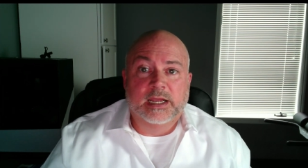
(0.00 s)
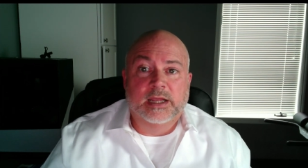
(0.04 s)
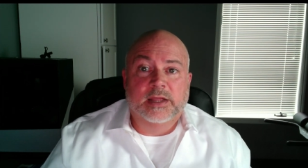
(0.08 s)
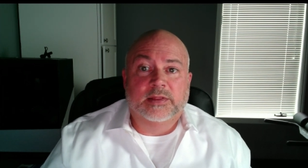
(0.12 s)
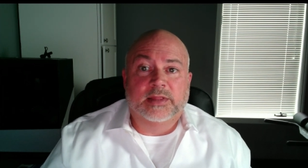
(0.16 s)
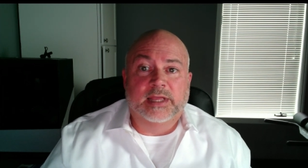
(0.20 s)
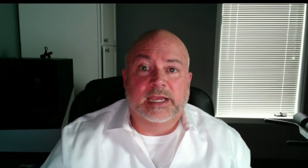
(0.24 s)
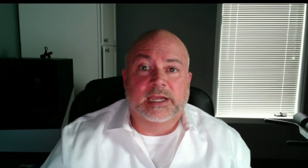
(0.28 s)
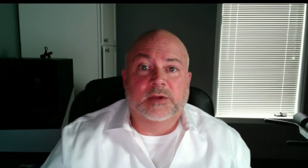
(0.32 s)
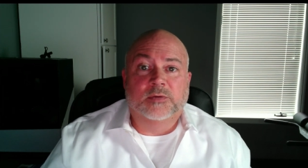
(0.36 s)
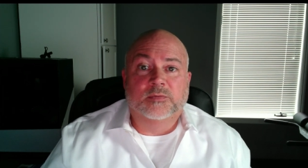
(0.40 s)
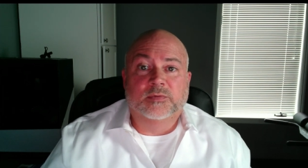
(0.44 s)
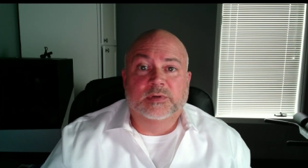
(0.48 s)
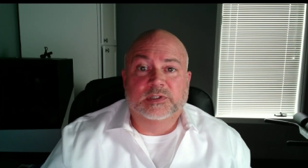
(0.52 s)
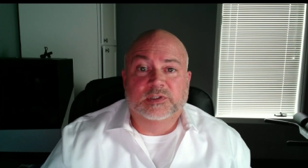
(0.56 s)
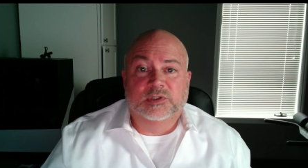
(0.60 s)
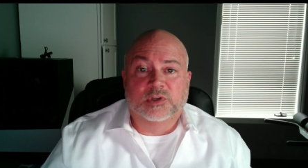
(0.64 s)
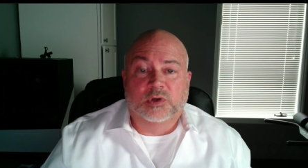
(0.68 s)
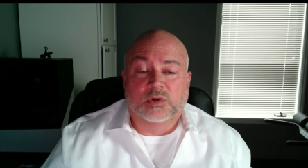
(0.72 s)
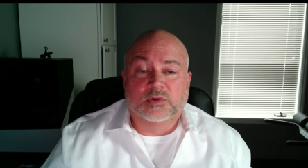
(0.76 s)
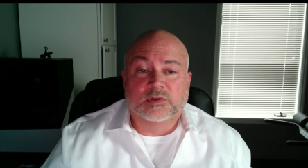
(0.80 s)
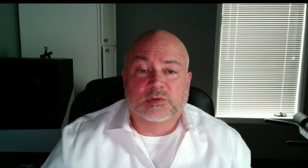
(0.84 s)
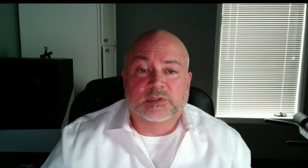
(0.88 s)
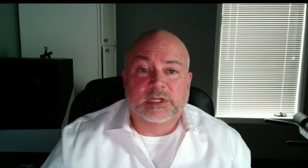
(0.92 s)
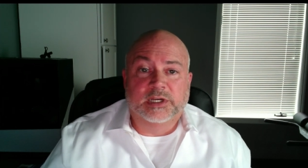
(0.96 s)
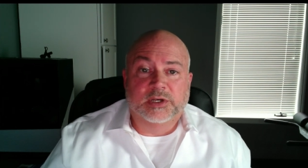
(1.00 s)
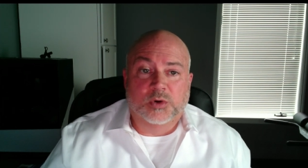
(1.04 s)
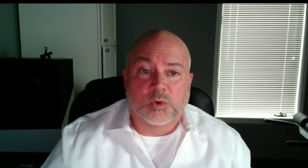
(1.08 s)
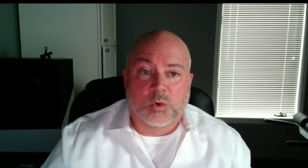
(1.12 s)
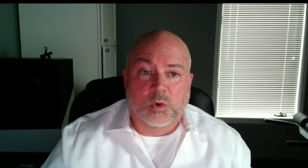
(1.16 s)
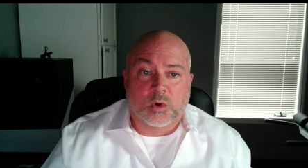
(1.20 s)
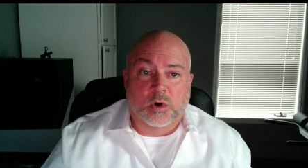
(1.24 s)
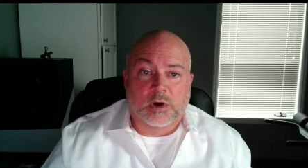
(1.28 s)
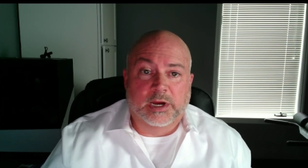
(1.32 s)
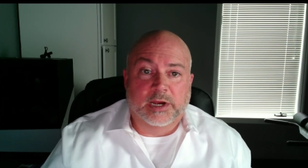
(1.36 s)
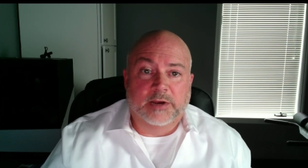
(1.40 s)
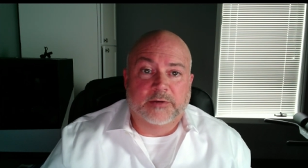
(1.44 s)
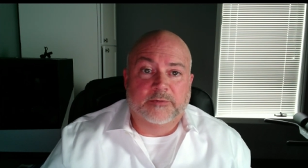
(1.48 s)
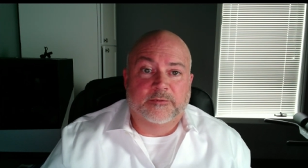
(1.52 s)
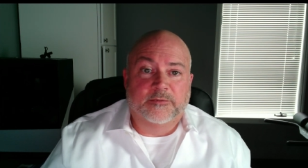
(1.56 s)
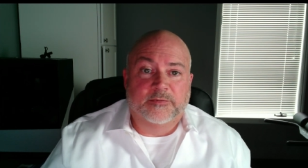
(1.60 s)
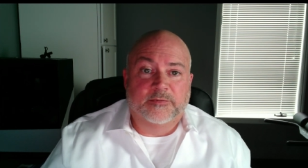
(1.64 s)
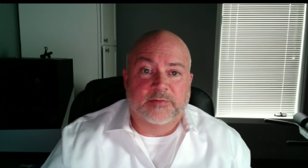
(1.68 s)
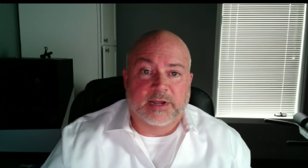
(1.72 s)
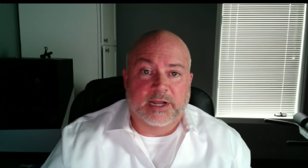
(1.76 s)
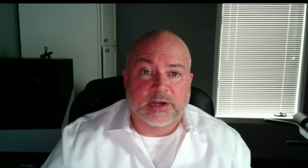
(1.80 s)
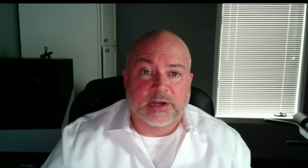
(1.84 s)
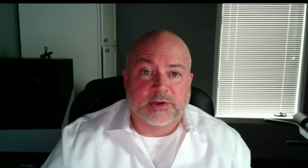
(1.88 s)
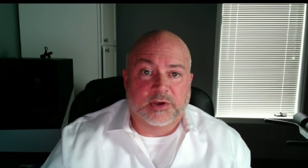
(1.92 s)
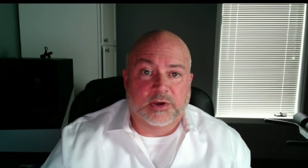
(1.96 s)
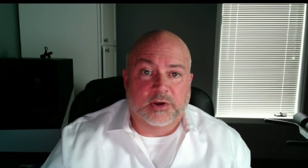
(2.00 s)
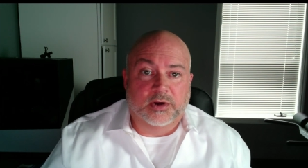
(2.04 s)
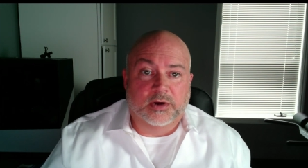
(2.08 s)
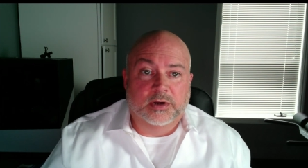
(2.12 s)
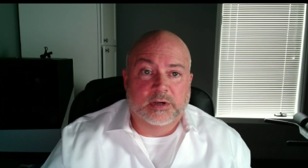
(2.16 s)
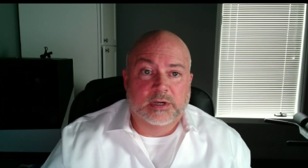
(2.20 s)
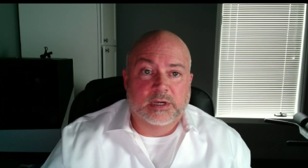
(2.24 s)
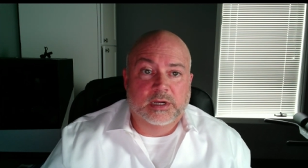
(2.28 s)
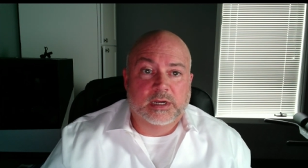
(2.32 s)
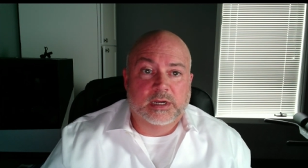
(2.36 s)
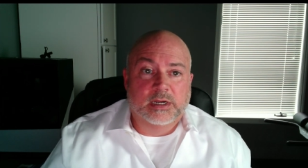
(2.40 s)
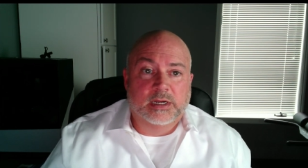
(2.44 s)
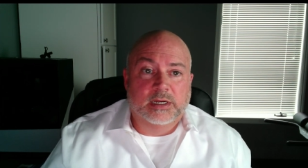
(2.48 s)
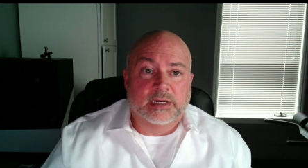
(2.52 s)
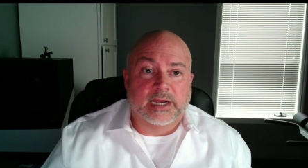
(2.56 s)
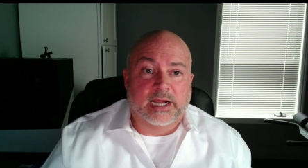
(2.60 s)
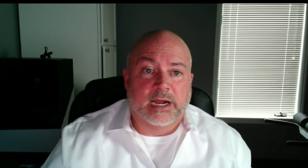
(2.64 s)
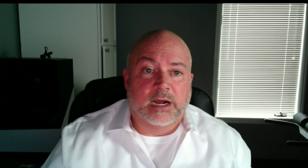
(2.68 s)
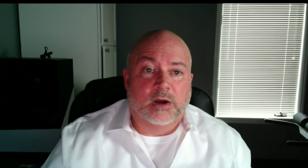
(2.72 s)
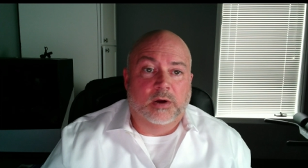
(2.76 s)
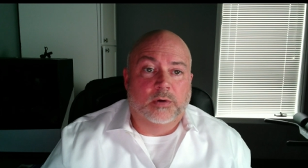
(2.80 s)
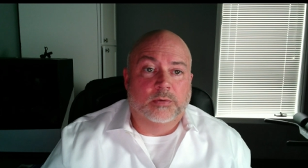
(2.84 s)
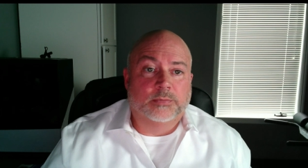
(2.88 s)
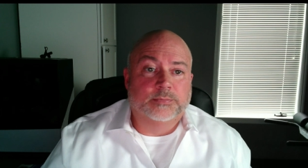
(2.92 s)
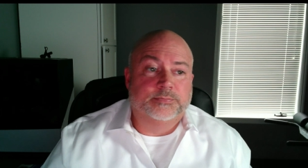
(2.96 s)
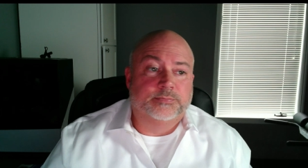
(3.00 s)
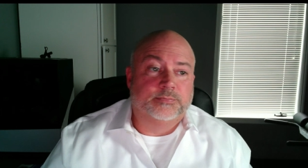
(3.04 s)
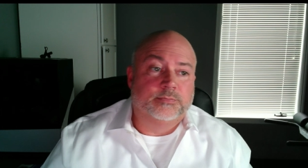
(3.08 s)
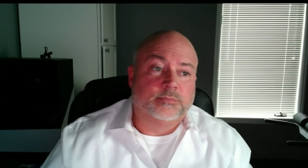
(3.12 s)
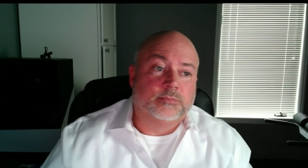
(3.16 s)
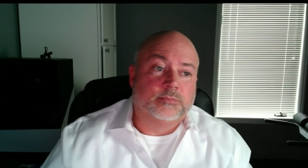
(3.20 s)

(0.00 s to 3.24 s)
they can result in organ failure. Now,